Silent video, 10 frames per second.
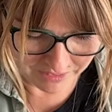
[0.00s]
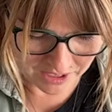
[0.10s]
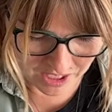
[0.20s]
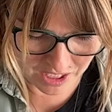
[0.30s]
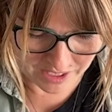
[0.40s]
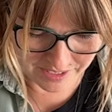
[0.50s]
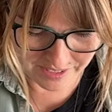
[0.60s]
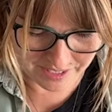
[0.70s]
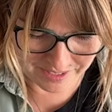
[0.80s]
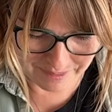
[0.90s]
hot,
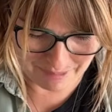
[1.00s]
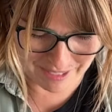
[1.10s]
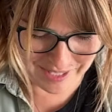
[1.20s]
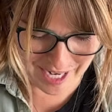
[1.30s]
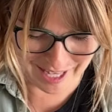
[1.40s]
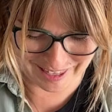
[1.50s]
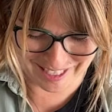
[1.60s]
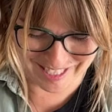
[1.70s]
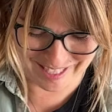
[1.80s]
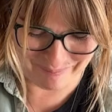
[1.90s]
disgusting mess at
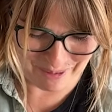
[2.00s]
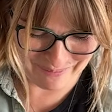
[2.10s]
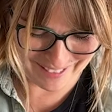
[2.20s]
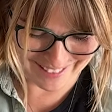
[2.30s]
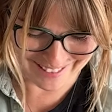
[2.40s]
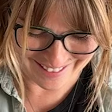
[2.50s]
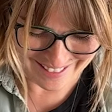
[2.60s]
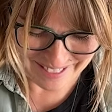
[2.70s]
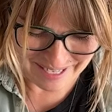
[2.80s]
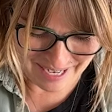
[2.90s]
this moment,
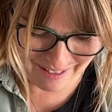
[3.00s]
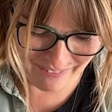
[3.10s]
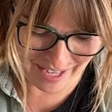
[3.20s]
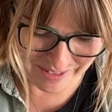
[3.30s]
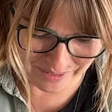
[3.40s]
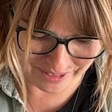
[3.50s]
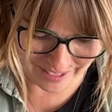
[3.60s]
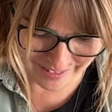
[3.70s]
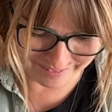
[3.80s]
and that's okay.